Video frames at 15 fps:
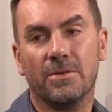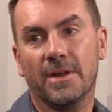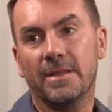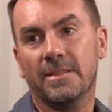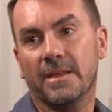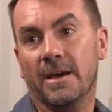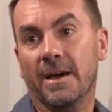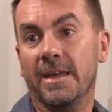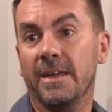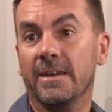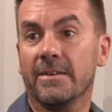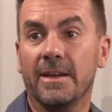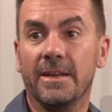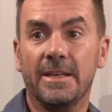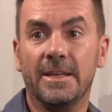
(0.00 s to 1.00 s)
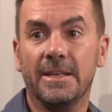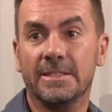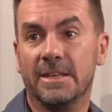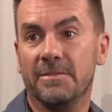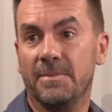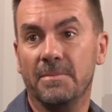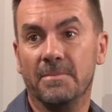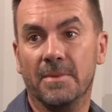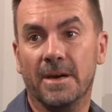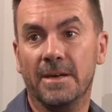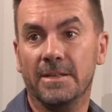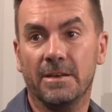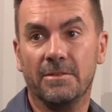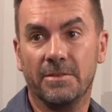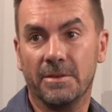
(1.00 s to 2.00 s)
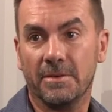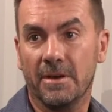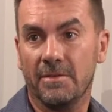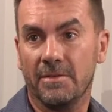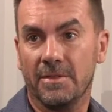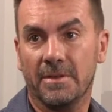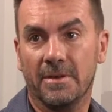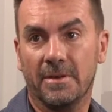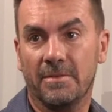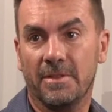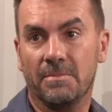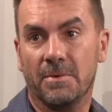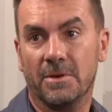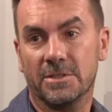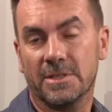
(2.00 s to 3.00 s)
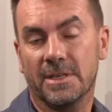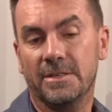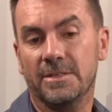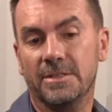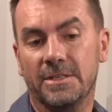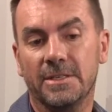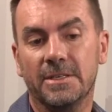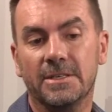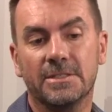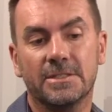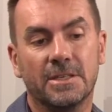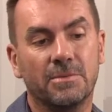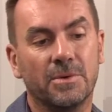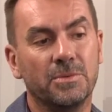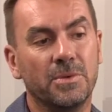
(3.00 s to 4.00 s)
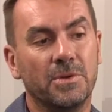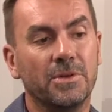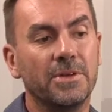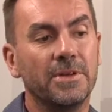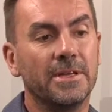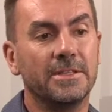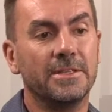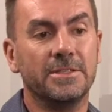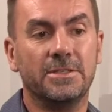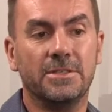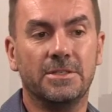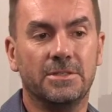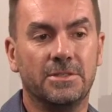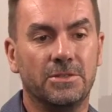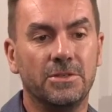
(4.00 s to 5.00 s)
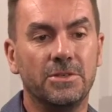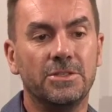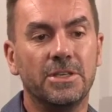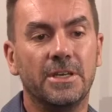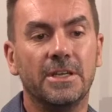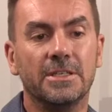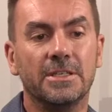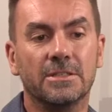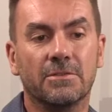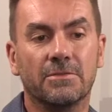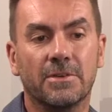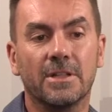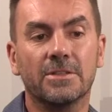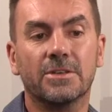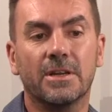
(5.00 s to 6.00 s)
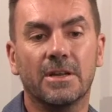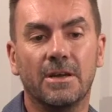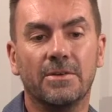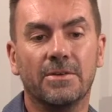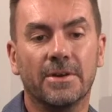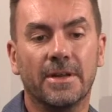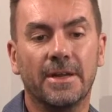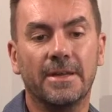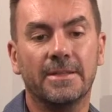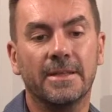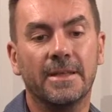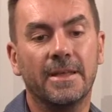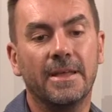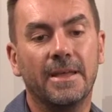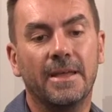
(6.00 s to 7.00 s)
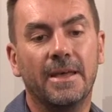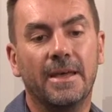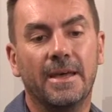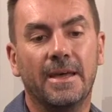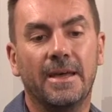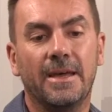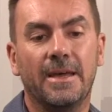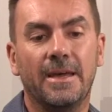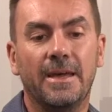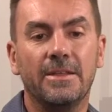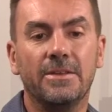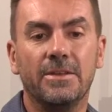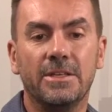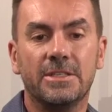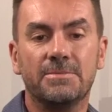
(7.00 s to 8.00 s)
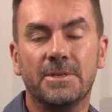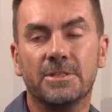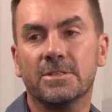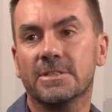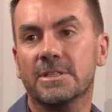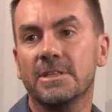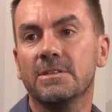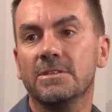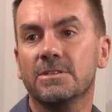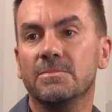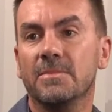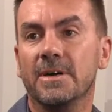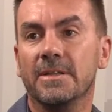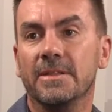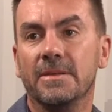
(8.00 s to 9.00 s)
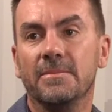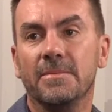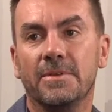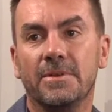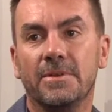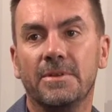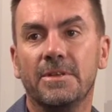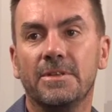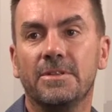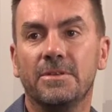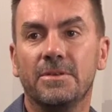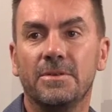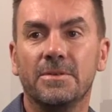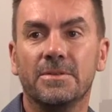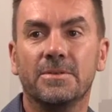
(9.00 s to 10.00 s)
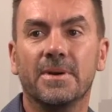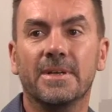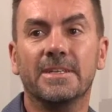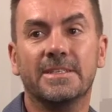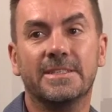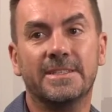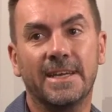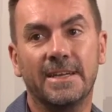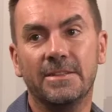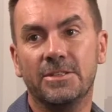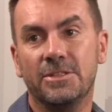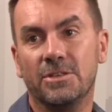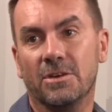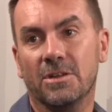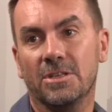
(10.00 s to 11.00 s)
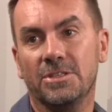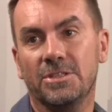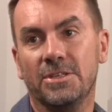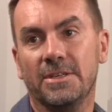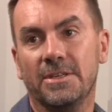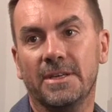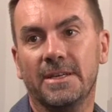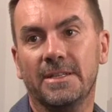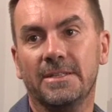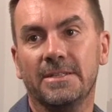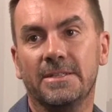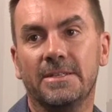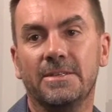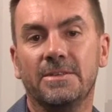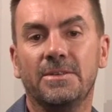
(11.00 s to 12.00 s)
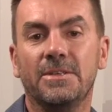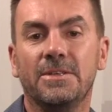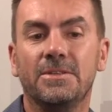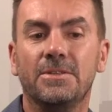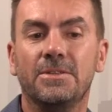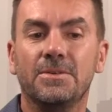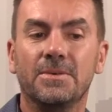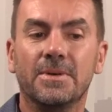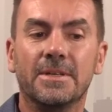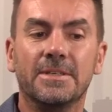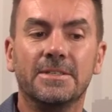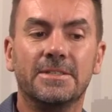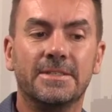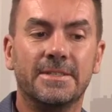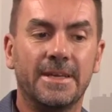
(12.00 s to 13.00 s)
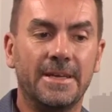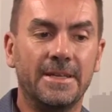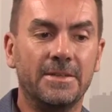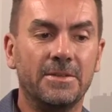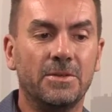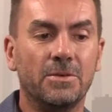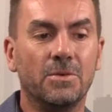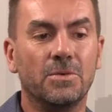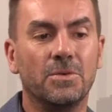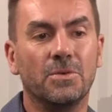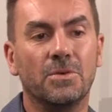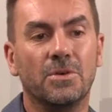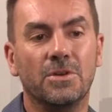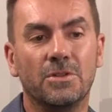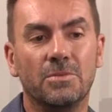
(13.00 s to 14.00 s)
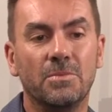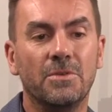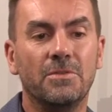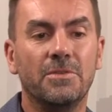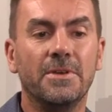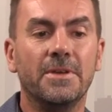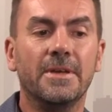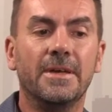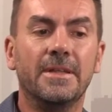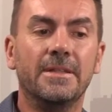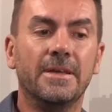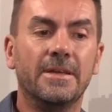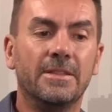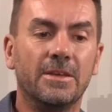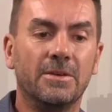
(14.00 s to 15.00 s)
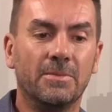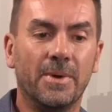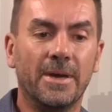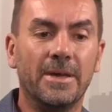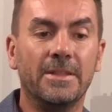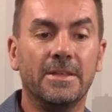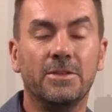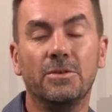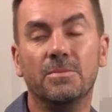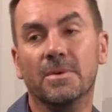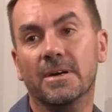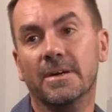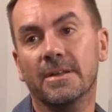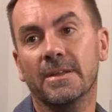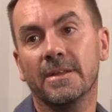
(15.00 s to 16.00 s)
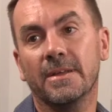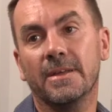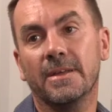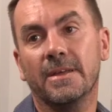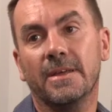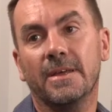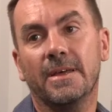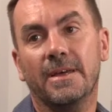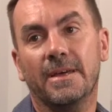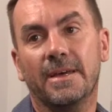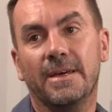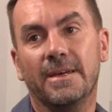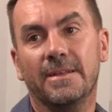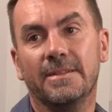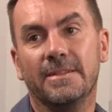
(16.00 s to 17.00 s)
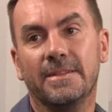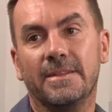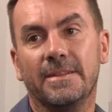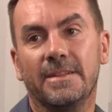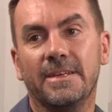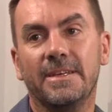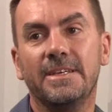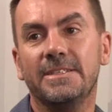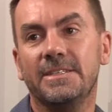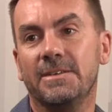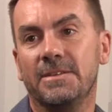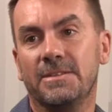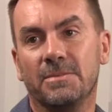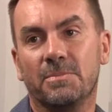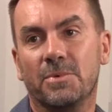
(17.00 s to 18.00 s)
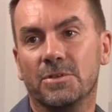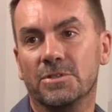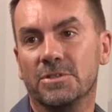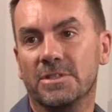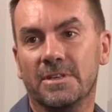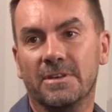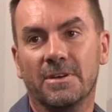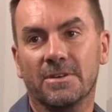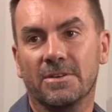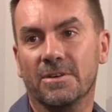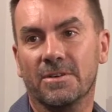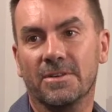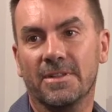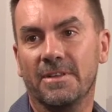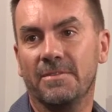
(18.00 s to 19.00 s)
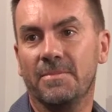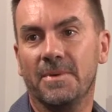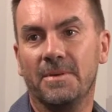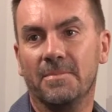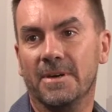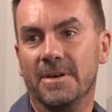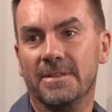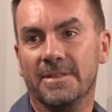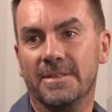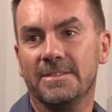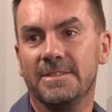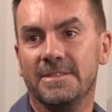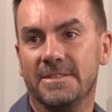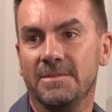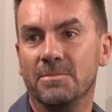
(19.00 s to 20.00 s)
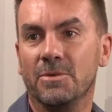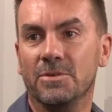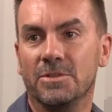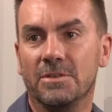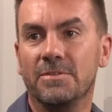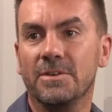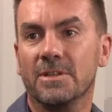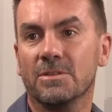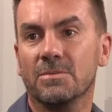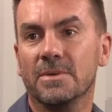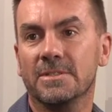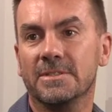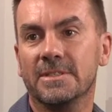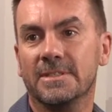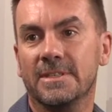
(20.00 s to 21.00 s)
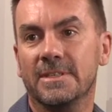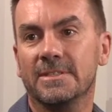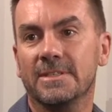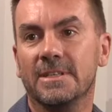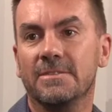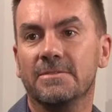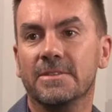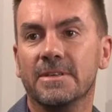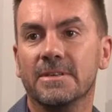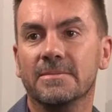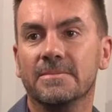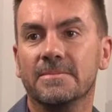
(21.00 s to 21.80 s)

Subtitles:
grade. The higher grade areas have been mined over the past 100 years. So what we're looking at is huge areas of ultra low grade, and you need special skills to mine them. You need to understand the geology, and you need to understand your earth moving and the way that you mine. The easy deposits are gone. They've been mined. It's the more difficult ones that's left now.